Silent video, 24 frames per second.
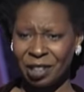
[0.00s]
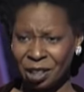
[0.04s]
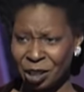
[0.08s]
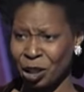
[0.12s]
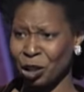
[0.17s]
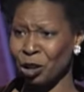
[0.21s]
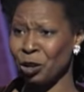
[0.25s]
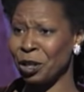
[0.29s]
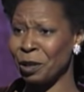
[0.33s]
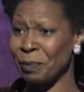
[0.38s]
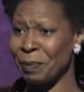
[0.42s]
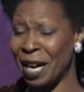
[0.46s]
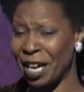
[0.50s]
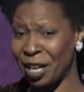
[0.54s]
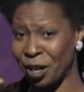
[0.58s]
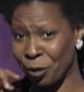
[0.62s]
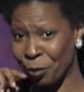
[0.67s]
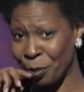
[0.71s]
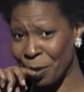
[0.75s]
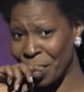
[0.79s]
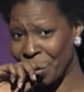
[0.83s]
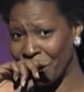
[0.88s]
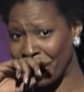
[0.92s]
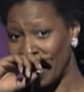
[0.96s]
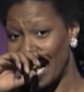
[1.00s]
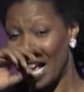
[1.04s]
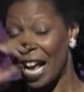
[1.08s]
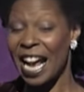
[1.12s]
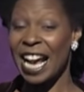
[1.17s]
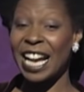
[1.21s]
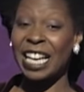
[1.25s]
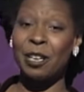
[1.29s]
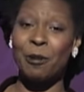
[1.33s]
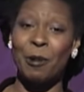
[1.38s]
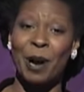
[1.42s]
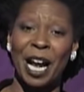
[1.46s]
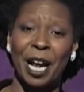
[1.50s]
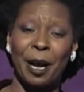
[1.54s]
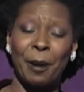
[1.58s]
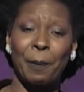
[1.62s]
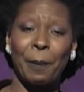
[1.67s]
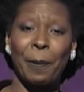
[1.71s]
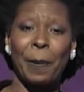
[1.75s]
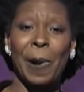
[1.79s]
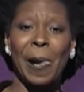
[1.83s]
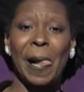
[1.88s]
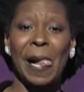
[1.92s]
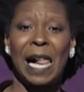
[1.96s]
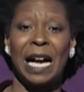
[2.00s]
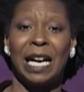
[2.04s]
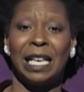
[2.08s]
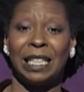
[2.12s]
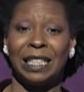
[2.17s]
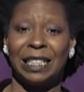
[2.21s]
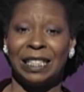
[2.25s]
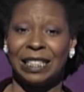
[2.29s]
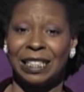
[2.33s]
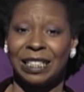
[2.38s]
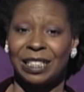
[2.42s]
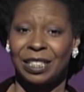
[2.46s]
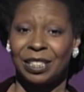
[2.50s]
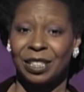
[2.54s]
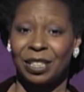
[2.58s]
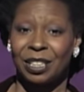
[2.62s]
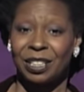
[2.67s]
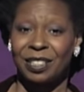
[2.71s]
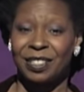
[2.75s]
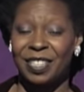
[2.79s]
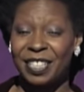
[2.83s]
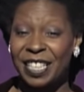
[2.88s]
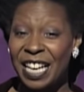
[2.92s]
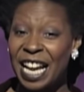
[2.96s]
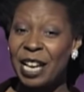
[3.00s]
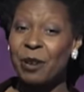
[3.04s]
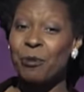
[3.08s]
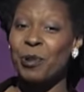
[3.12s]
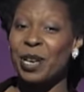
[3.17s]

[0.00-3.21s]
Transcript: Including my career. Anyway, tonight